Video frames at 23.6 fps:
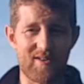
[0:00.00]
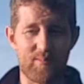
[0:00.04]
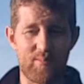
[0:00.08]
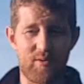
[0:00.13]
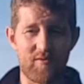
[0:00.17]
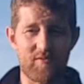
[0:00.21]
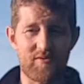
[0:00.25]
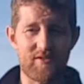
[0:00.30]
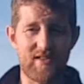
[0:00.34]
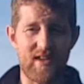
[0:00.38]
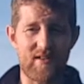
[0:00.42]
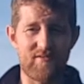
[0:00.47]

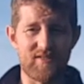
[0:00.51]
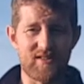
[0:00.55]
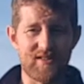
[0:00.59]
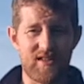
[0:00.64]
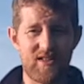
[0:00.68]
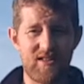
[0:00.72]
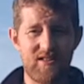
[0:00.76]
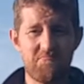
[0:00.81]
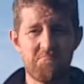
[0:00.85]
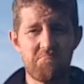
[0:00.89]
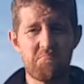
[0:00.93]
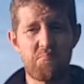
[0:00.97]
above
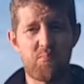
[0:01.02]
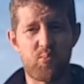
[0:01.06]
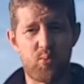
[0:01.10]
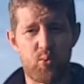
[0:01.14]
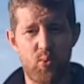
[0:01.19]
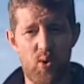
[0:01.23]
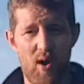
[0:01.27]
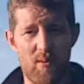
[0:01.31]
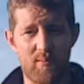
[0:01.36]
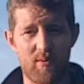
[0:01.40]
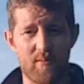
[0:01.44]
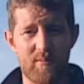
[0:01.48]
70?
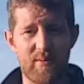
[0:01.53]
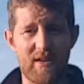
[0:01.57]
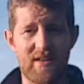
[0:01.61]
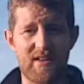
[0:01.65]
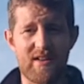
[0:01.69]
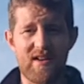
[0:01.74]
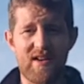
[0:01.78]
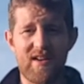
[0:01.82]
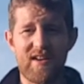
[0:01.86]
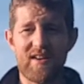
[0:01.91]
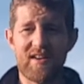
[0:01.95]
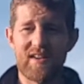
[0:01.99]
Probably.